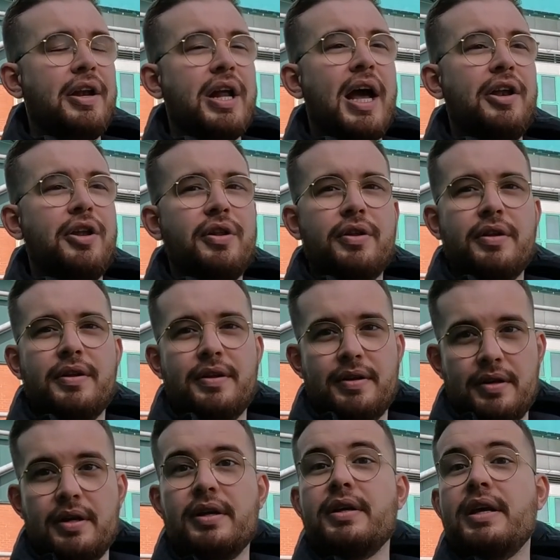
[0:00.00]
Because football's
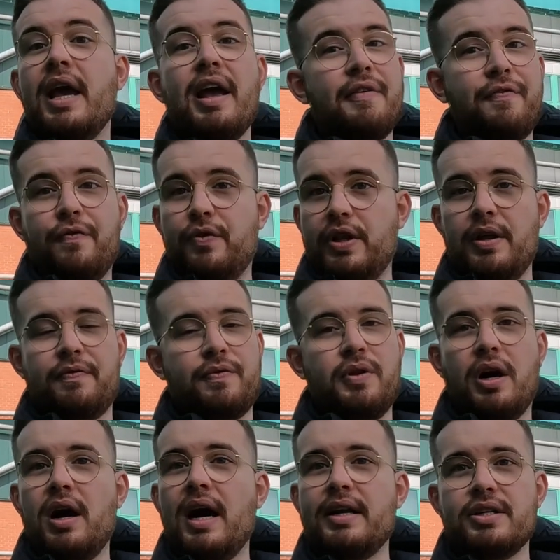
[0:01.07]
changed as well. The
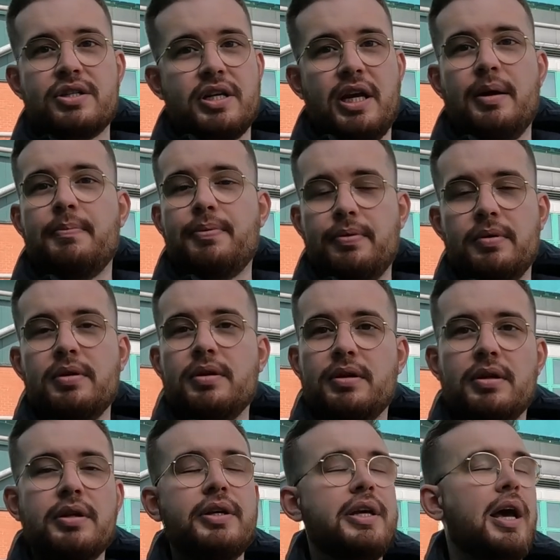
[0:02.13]
inflation in football is
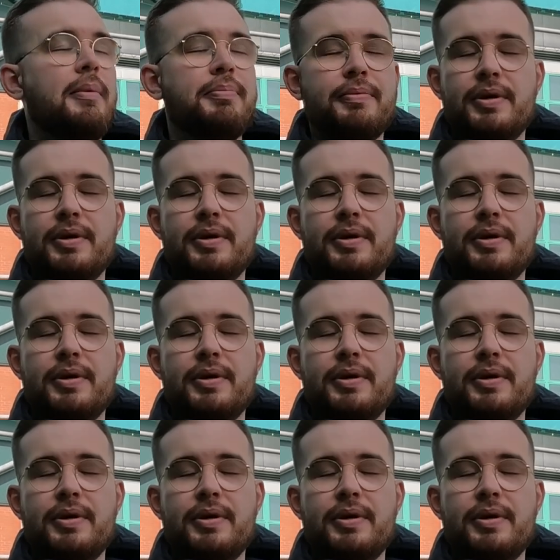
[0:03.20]
insane.